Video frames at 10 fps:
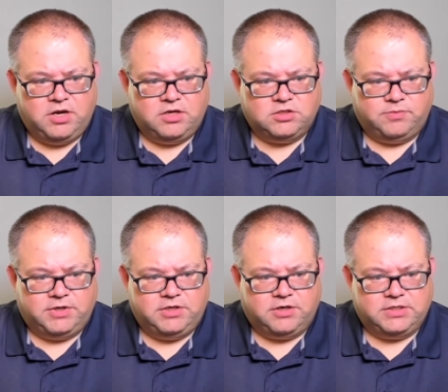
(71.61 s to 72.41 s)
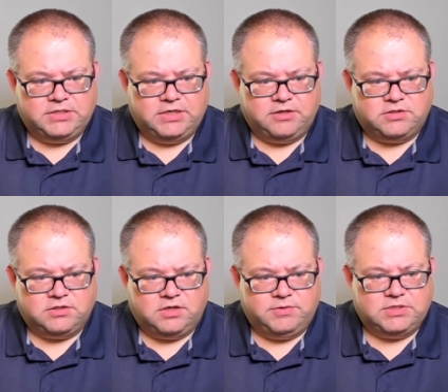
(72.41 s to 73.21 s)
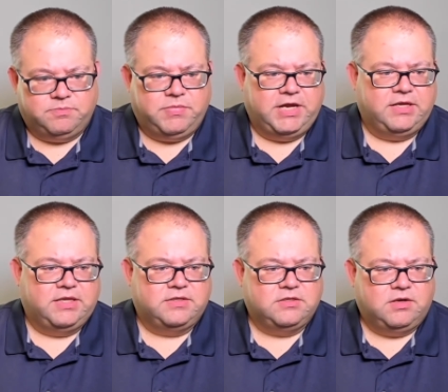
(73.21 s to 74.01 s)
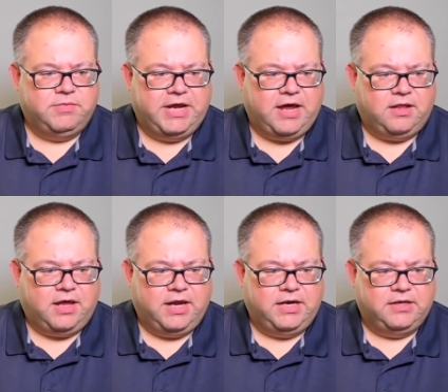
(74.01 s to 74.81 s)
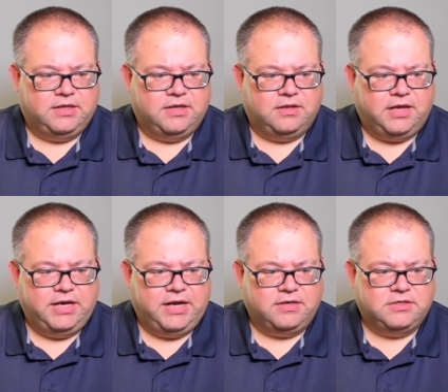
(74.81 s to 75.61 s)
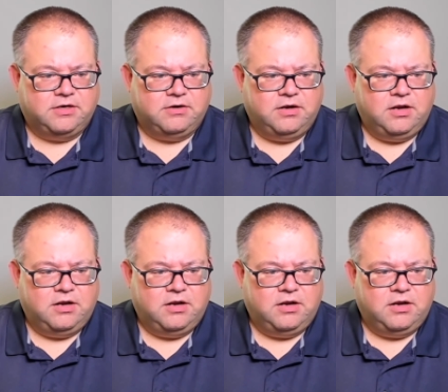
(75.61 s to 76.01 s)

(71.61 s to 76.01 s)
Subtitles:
So you're gonna see there's gonna be some pink that's gonna be outlining the lighthouse here,